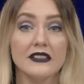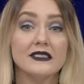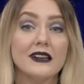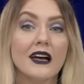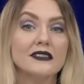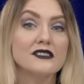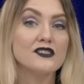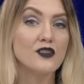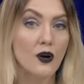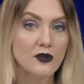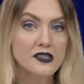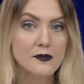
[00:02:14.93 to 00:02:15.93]
It's not
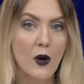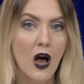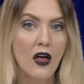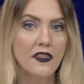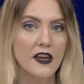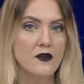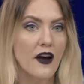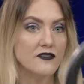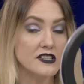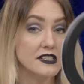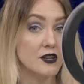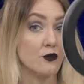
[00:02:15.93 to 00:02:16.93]
so small that you have
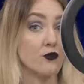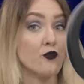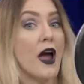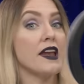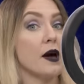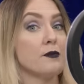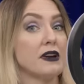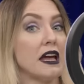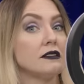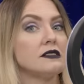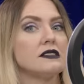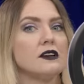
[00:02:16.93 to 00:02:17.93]
to sit right up
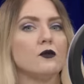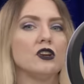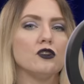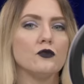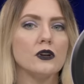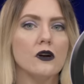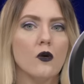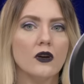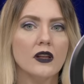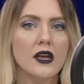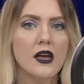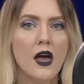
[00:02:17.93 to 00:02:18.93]
against it when you're
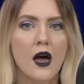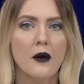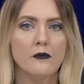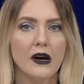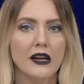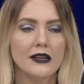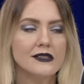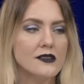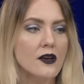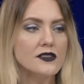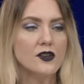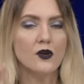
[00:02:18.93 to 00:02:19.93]
recording, but it's
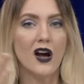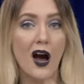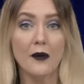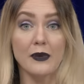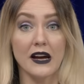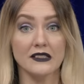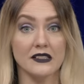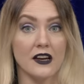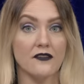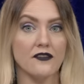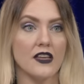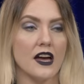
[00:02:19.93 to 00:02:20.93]
also compact
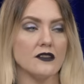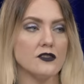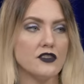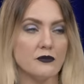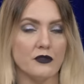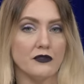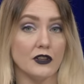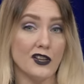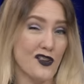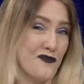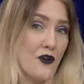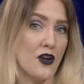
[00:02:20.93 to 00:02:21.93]
enough that you can move it a
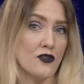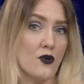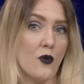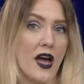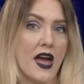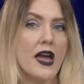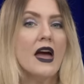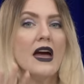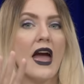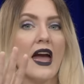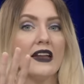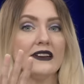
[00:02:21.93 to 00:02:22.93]
little farther away
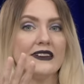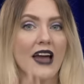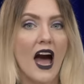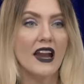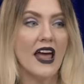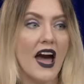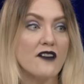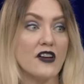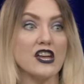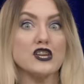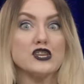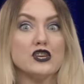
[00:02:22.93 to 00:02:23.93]
and not have
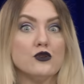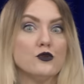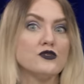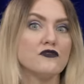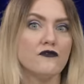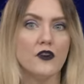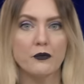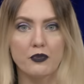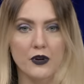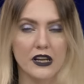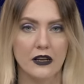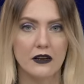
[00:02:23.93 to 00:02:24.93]
a huge
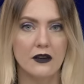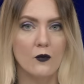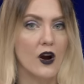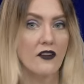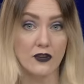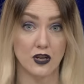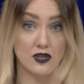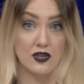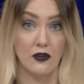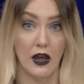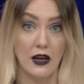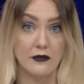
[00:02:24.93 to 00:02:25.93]
footprint wherever you're shooting.